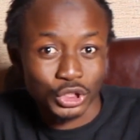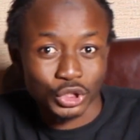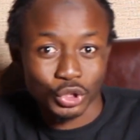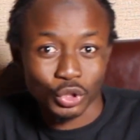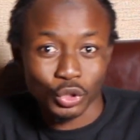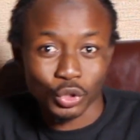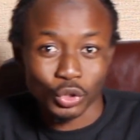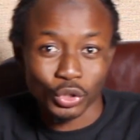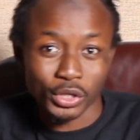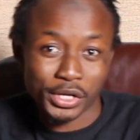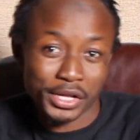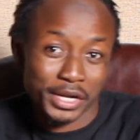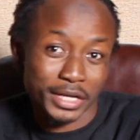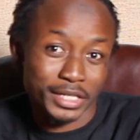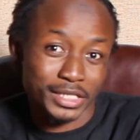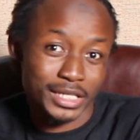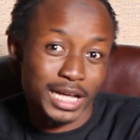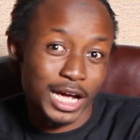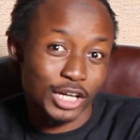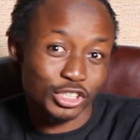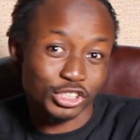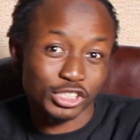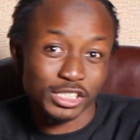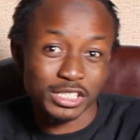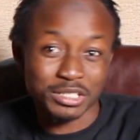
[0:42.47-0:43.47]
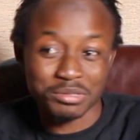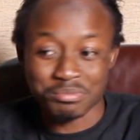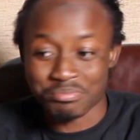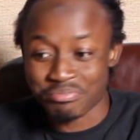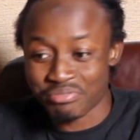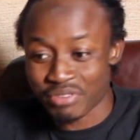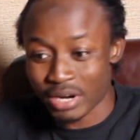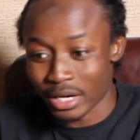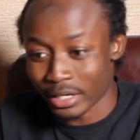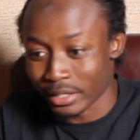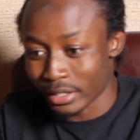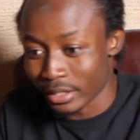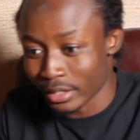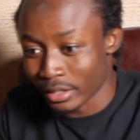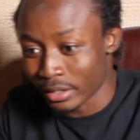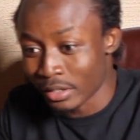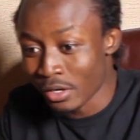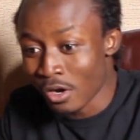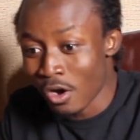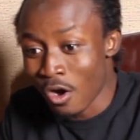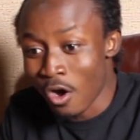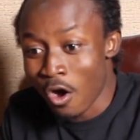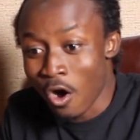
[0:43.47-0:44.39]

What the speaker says: so it is actually branded